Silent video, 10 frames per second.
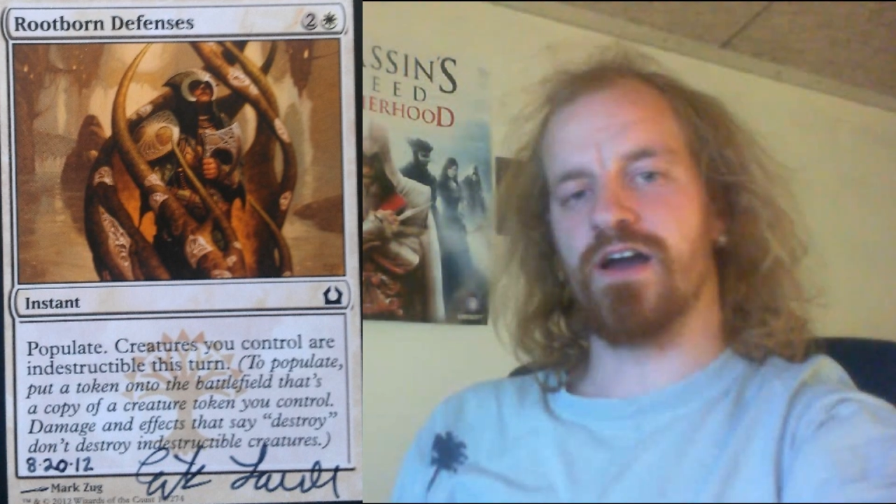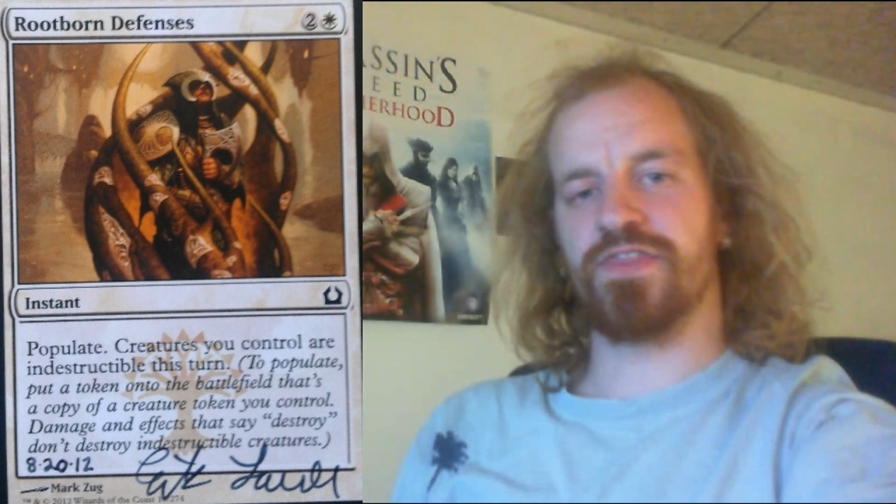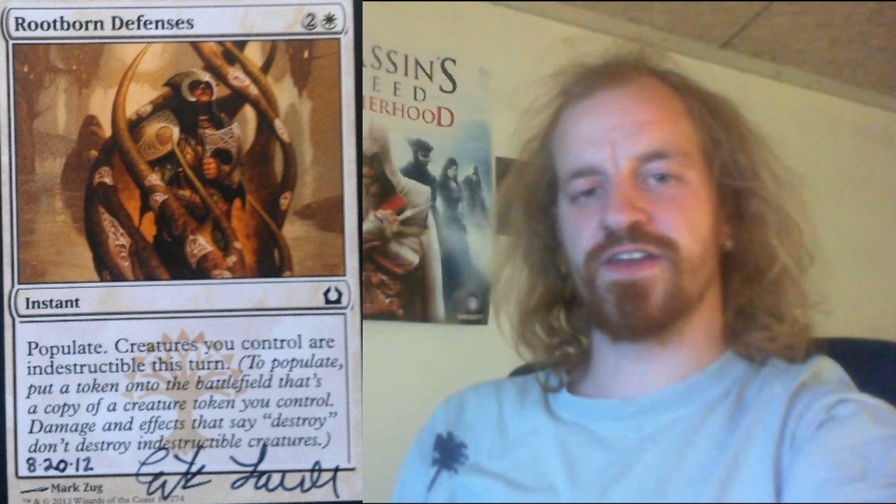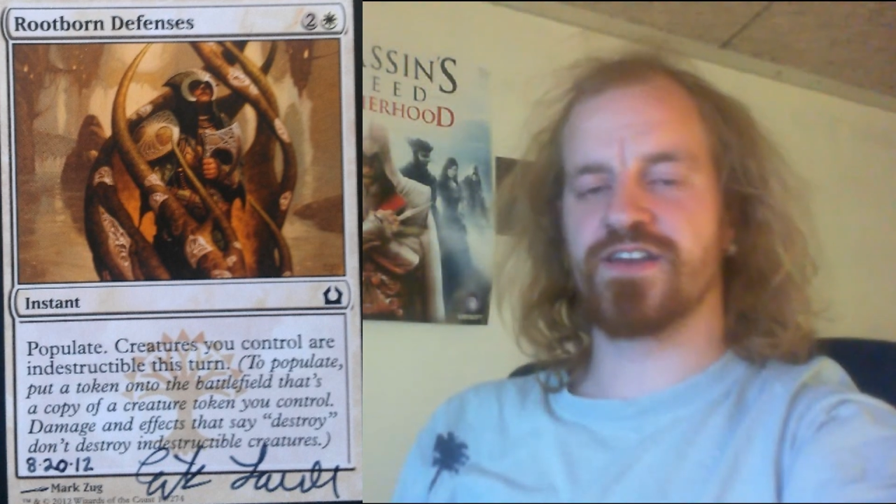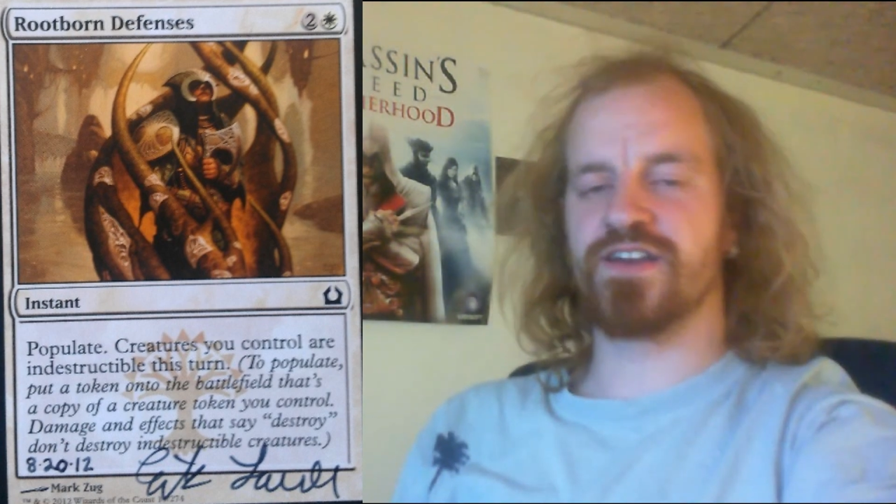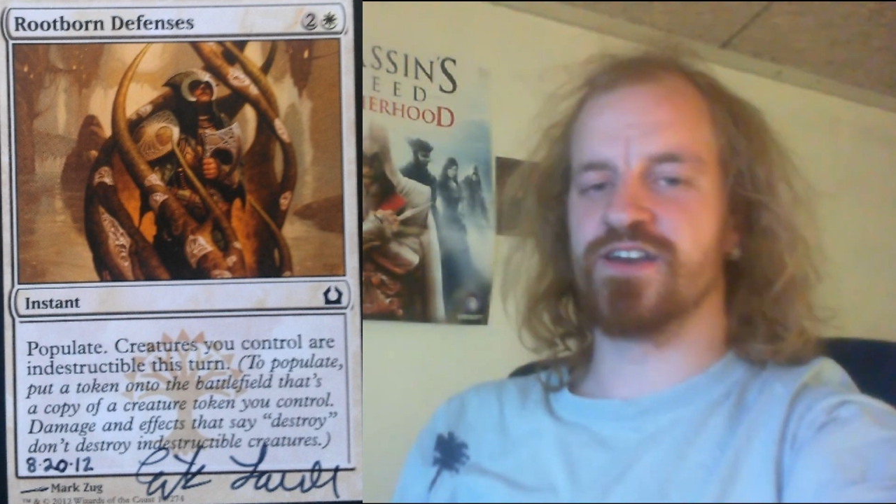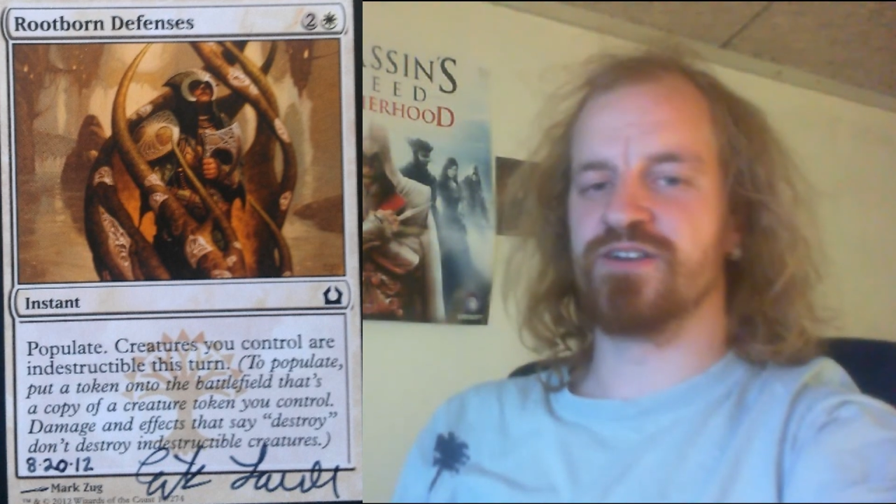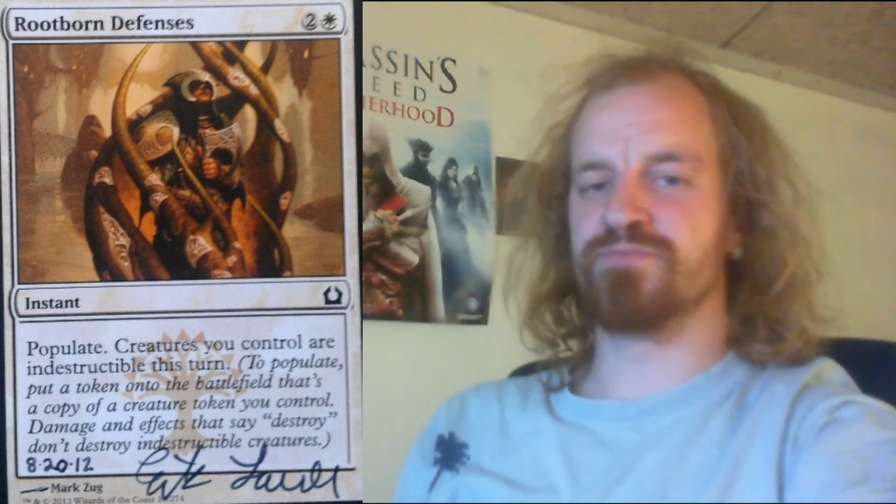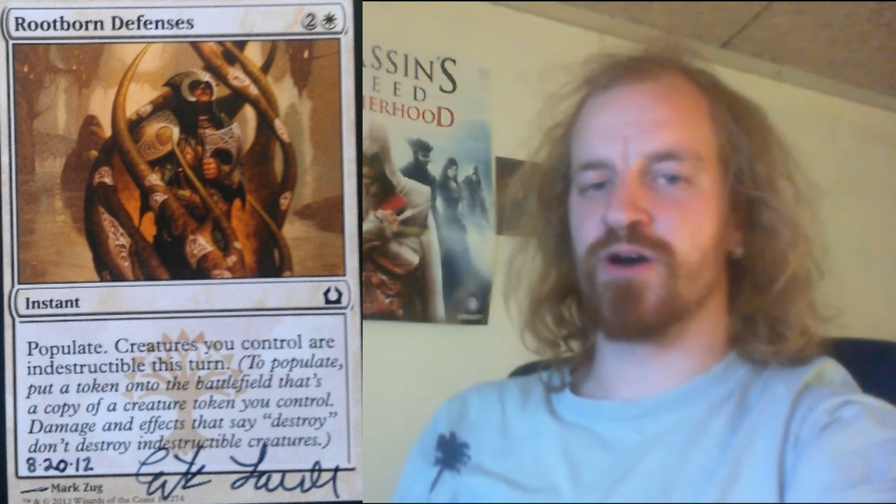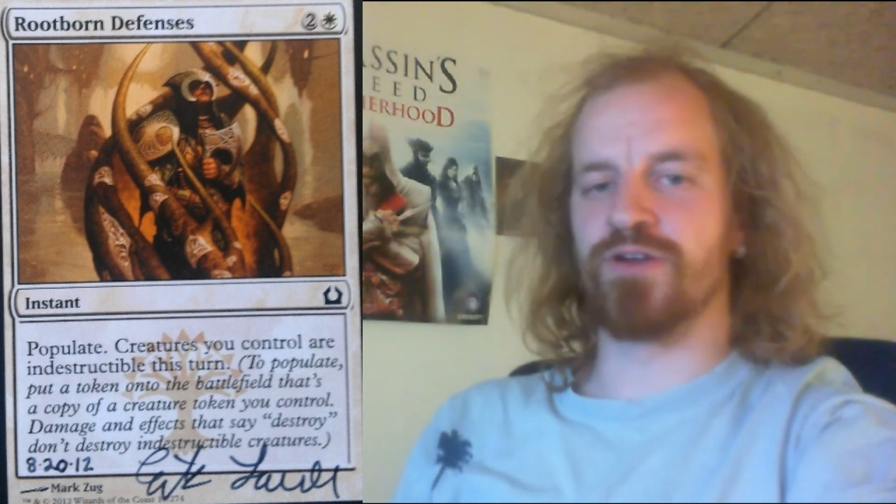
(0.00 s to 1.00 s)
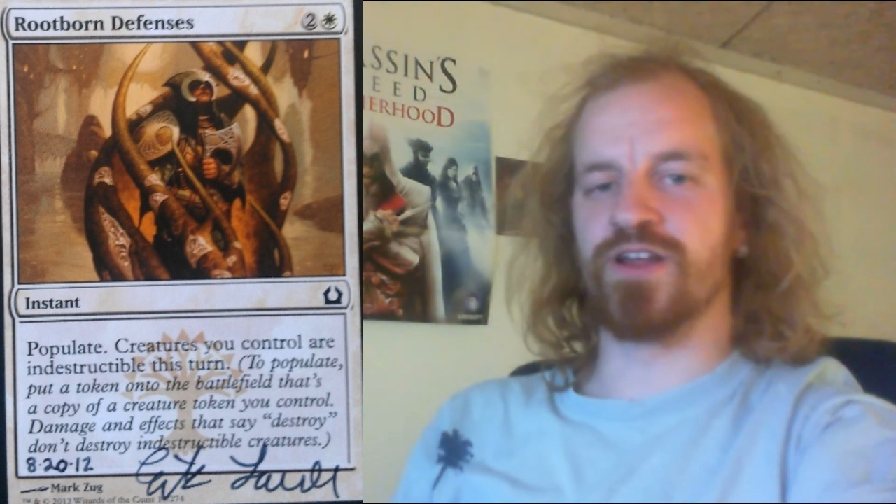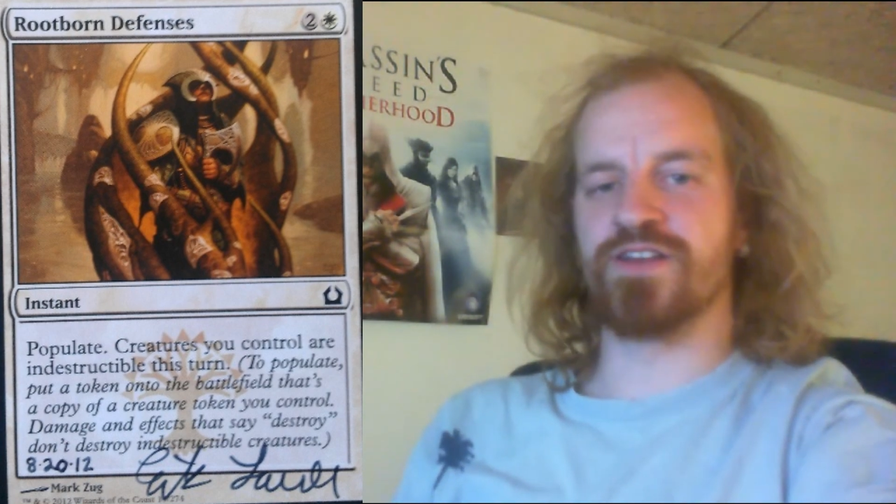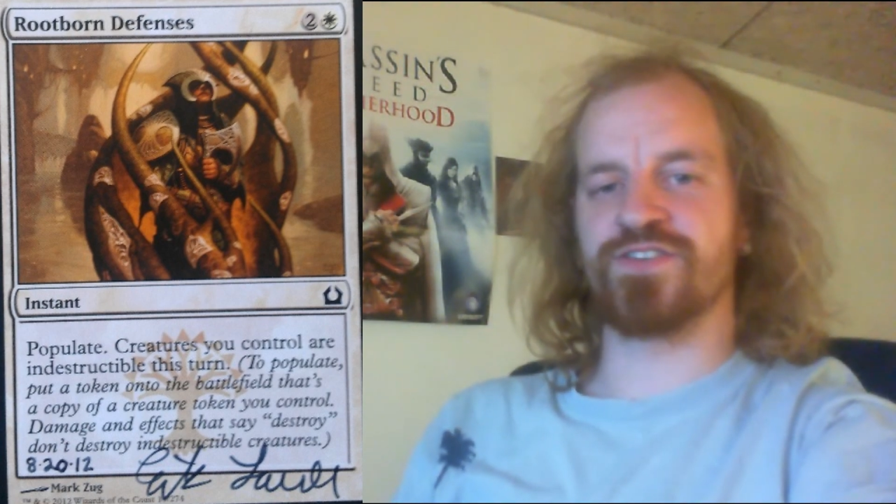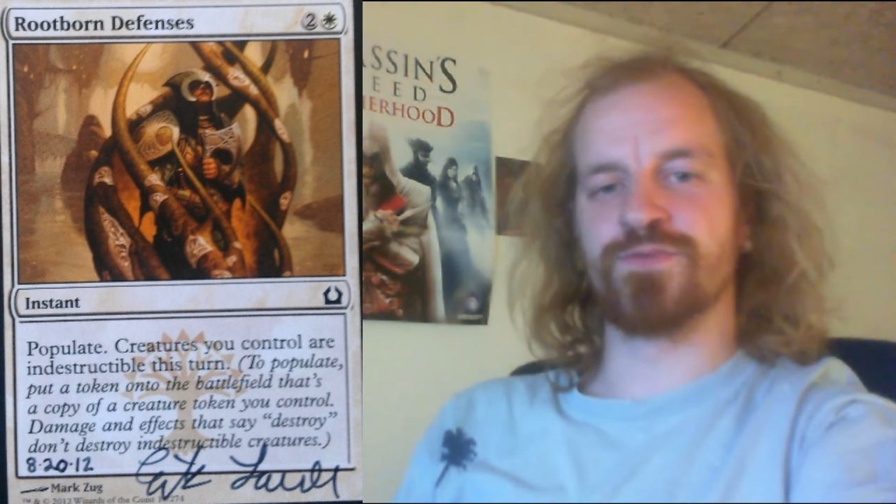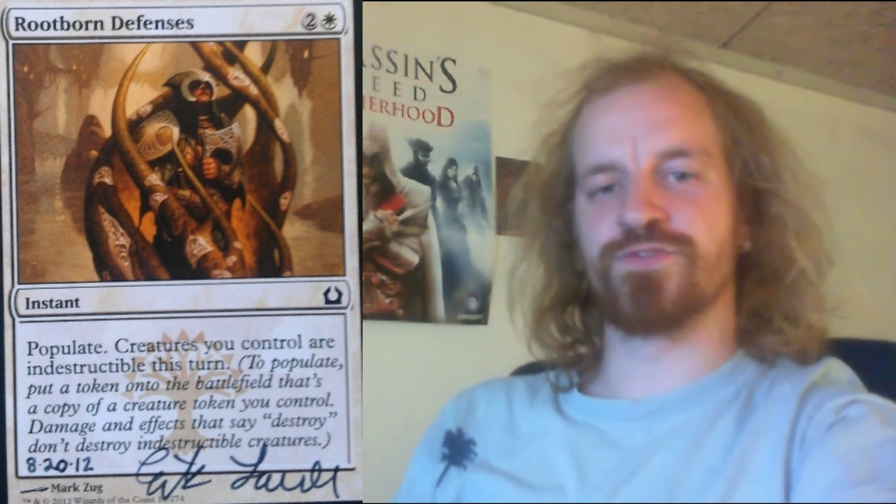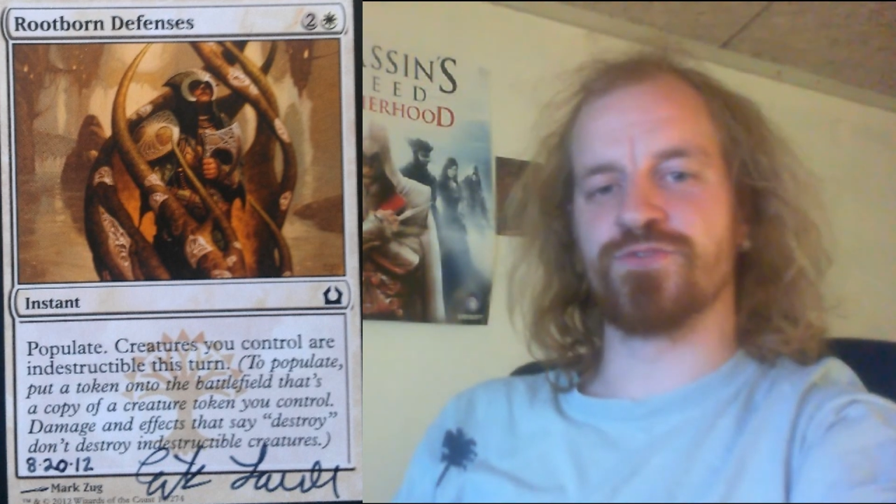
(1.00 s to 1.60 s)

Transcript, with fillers: I think Populate seems